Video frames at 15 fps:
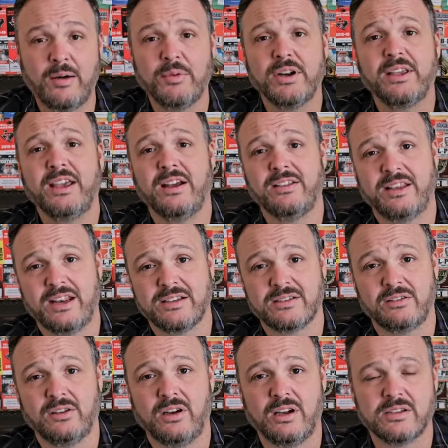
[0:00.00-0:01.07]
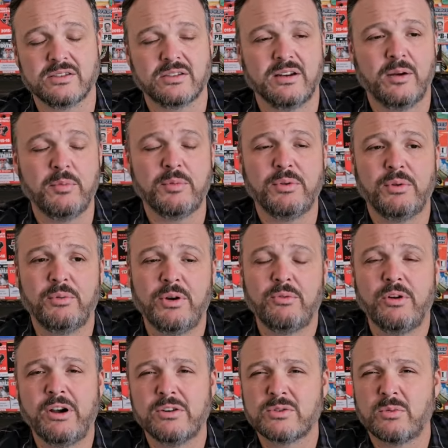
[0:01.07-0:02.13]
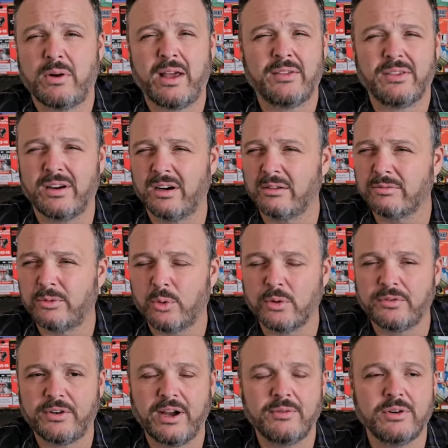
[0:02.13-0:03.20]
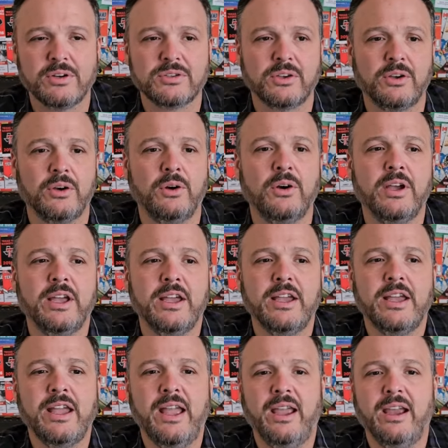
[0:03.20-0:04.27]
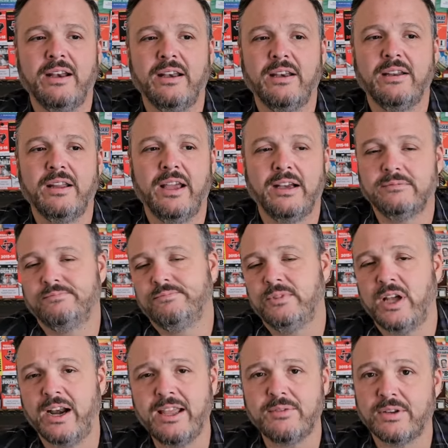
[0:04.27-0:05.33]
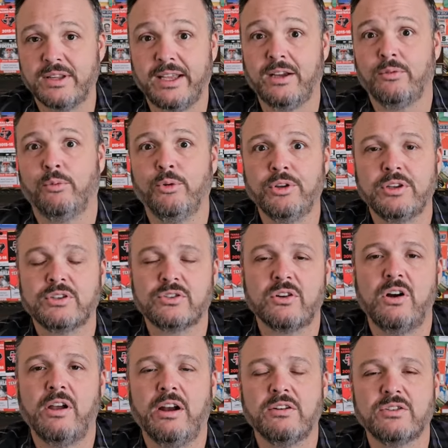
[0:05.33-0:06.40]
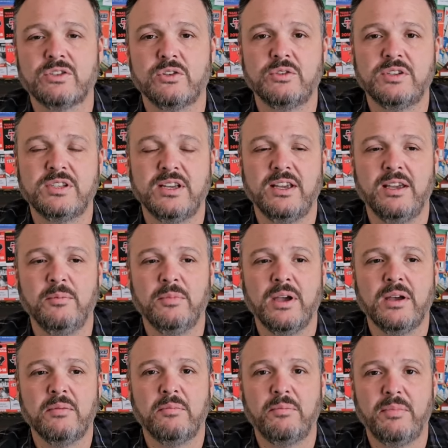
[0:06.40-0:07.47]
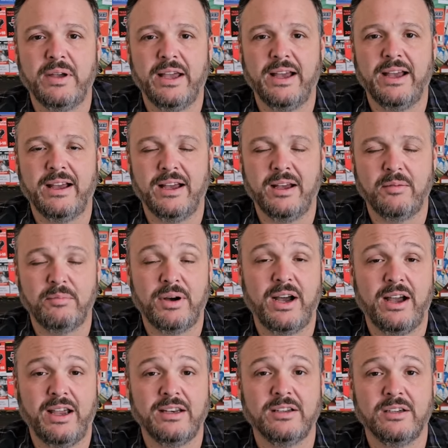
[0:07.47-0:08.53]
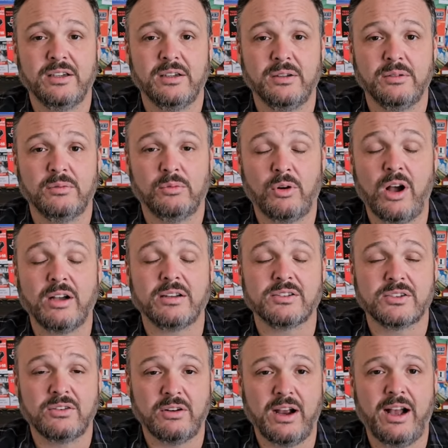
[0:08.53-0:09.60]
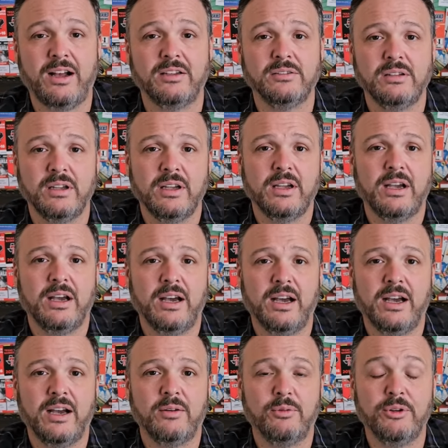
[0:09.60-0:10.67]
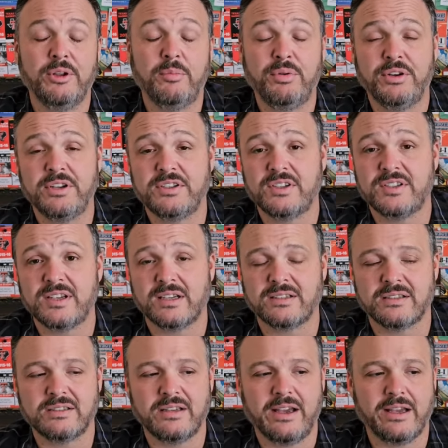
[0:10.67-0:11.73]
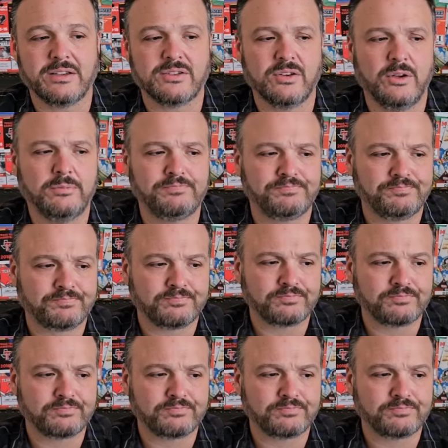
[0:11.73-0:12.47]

I'm going to count that as a loss. I remember the Red Raiders went out there 4 or 5 years ago, and not even like a really strong Arizona team behind a raucous crowd really put it to Texas Tech. So